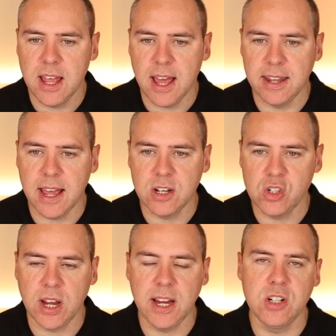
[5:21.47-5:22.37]
and that
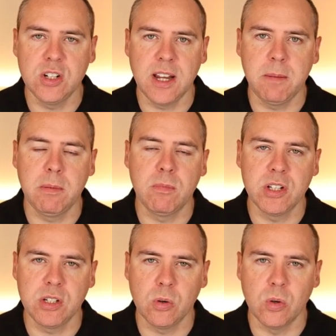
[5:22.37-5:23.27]
change has now been
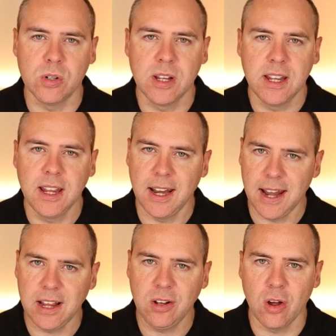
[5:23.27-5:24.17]
restored in
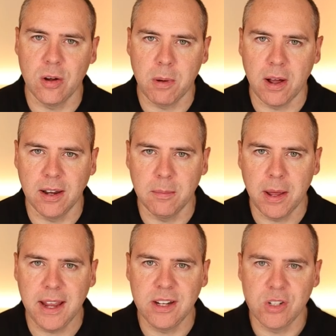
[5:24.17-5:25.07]
our Copilot
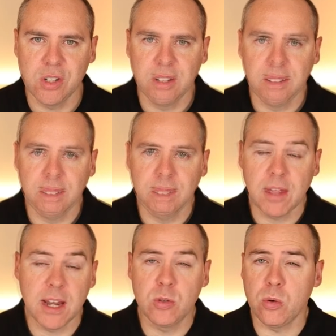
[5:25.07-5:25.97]
page.
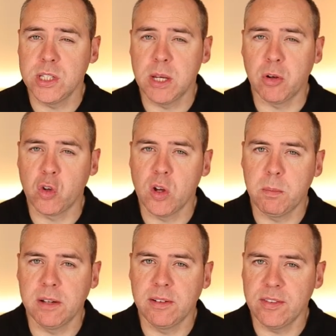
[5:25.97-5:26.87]
And there's also a
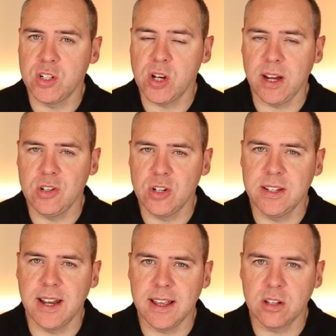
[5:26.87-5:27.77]
couple of other
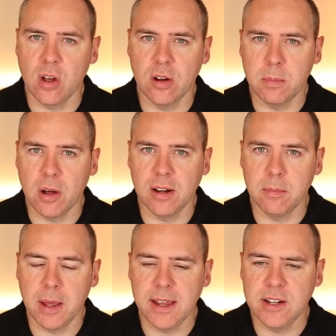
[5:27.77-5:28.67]
changes in our
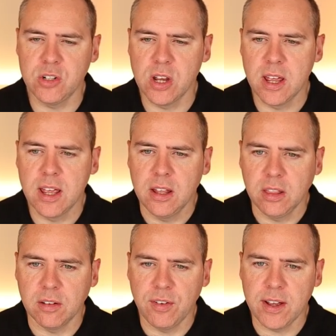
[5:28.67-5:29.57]
Copilot page.
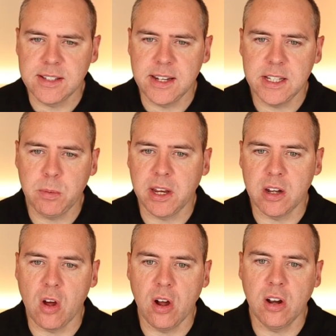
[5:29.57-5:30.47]
The first is we
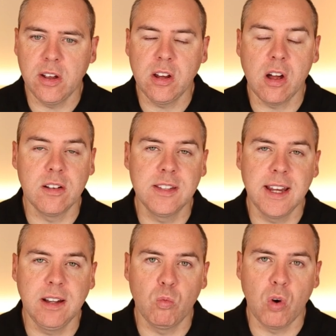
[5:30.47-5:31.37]
can highlight
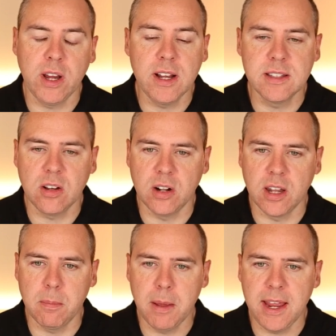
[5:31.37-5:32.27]
content right inside
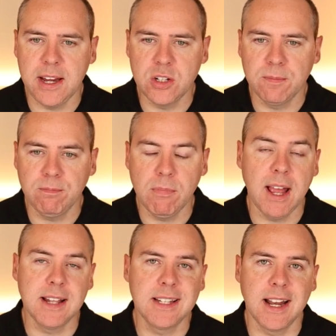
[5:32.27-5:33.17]
of the page
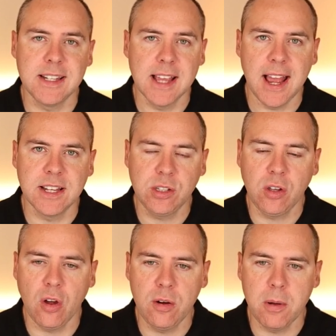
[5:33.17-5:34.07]
and select Ask
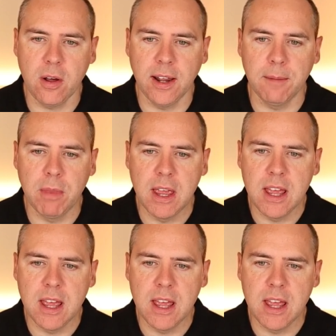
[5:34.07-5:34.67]
Copilot.